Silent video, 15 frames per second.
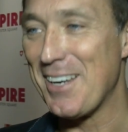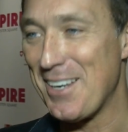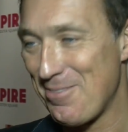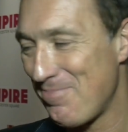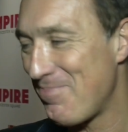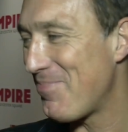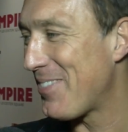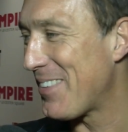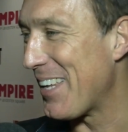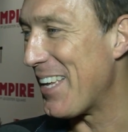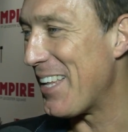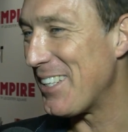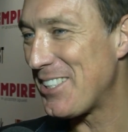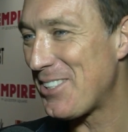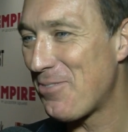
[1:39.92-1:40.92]
Yeah,
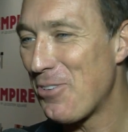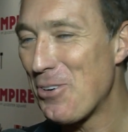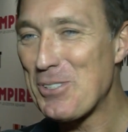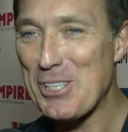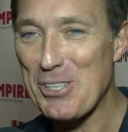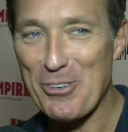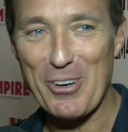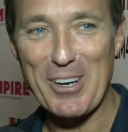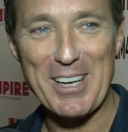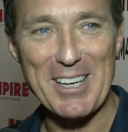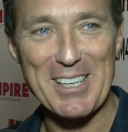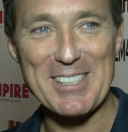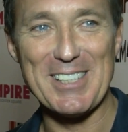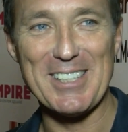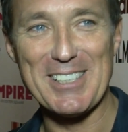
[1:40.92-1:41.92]
it's 43
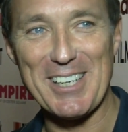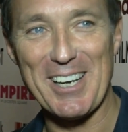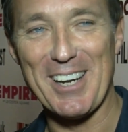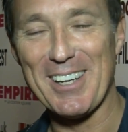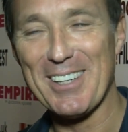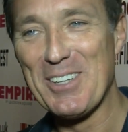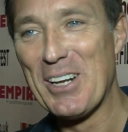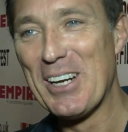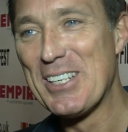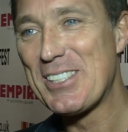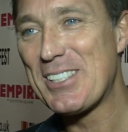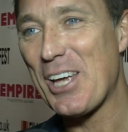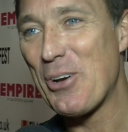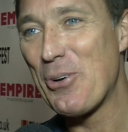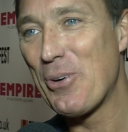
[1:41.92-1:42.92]
years this year.
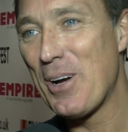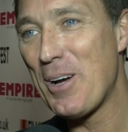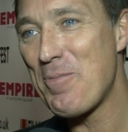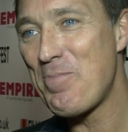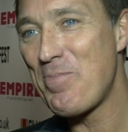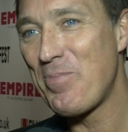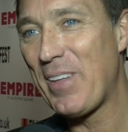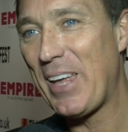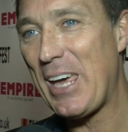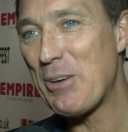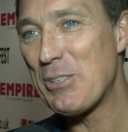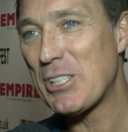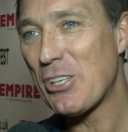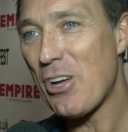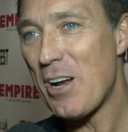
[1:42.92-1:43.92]
So
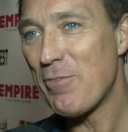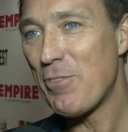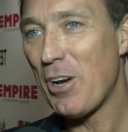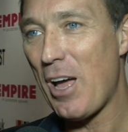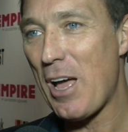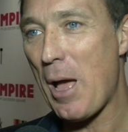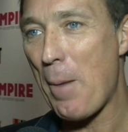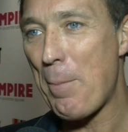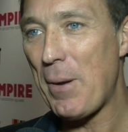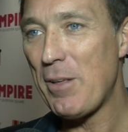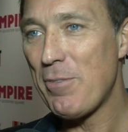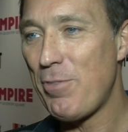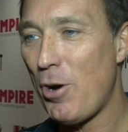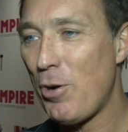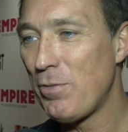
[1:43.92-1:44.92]
it was kind of like I've been
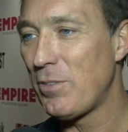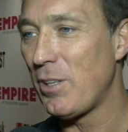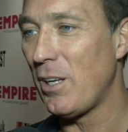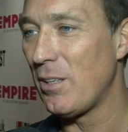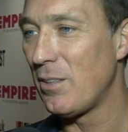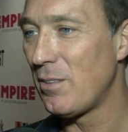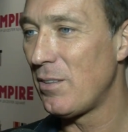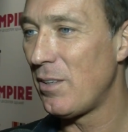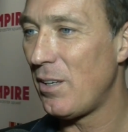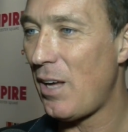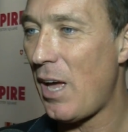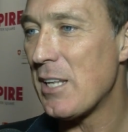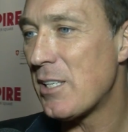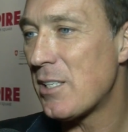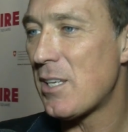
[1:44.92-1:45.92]
involved in
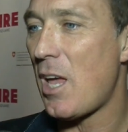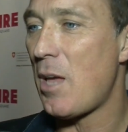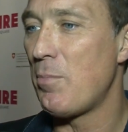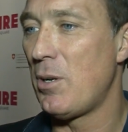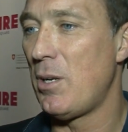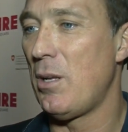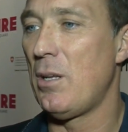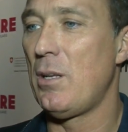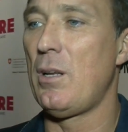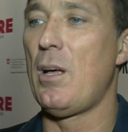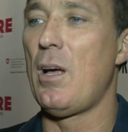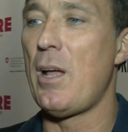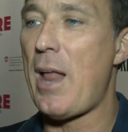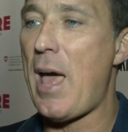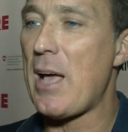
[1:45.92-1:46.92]
entertainment
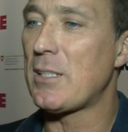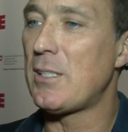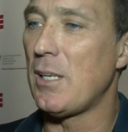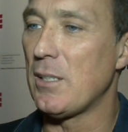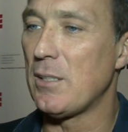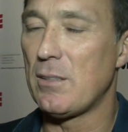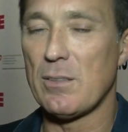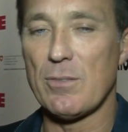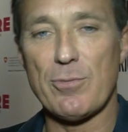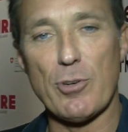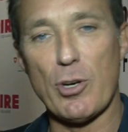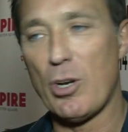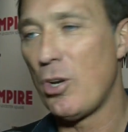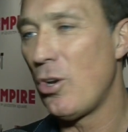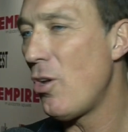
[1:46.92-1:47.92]
and acting
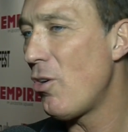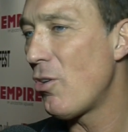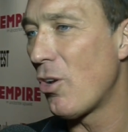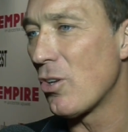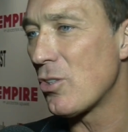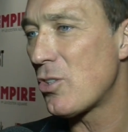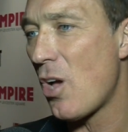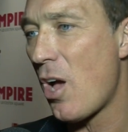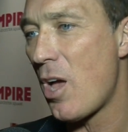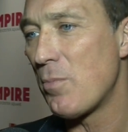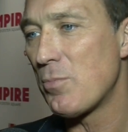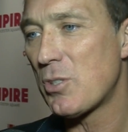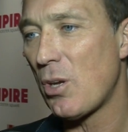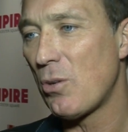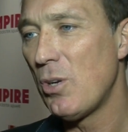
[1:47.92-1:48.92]
for a long, long
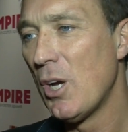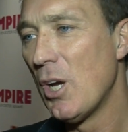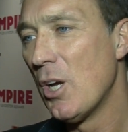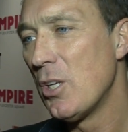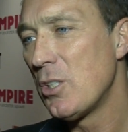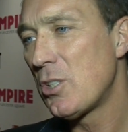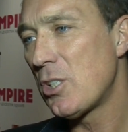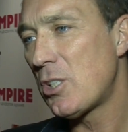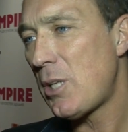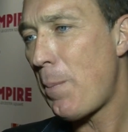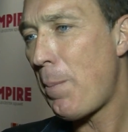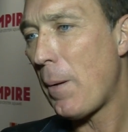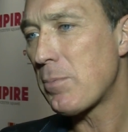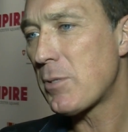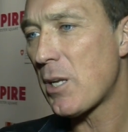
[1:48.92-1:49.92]
time. So to
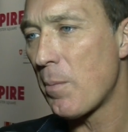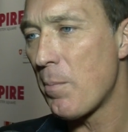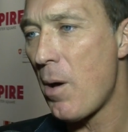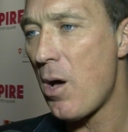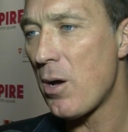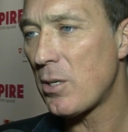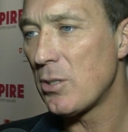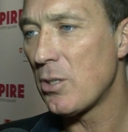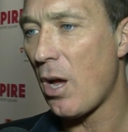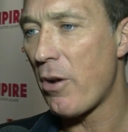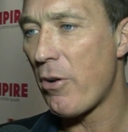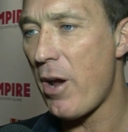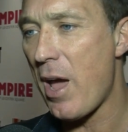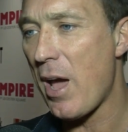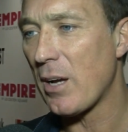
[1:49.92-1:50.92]
step up to the mark and
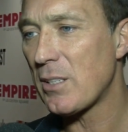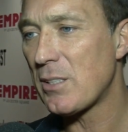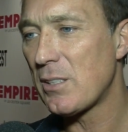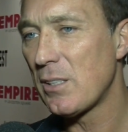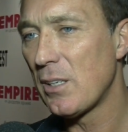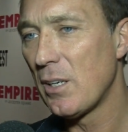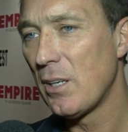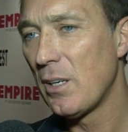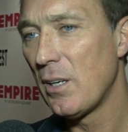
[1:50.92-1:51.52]
direct